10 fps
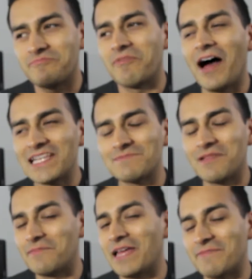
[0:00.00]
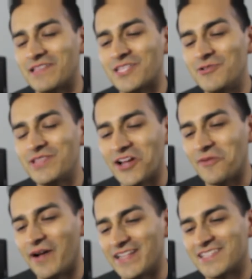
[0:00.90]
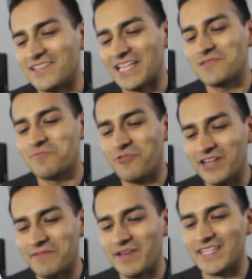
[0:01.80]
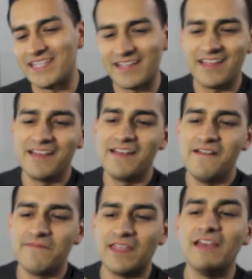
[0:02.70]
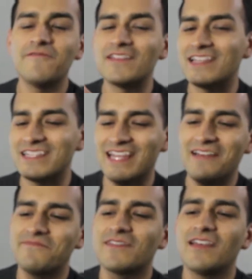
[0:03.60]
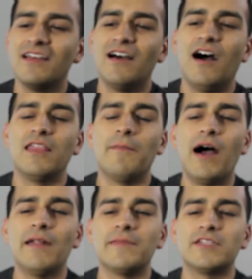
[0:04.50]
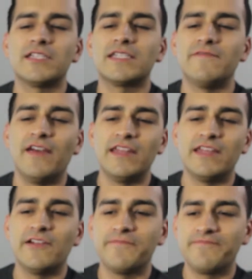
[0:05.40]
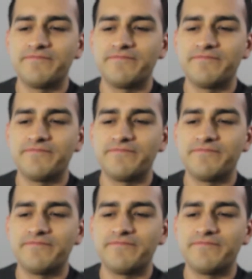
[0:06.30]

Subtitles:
possibly be up to 2 terabytes, so that's pretty amazing if it does that. On the bottom is just a vent here.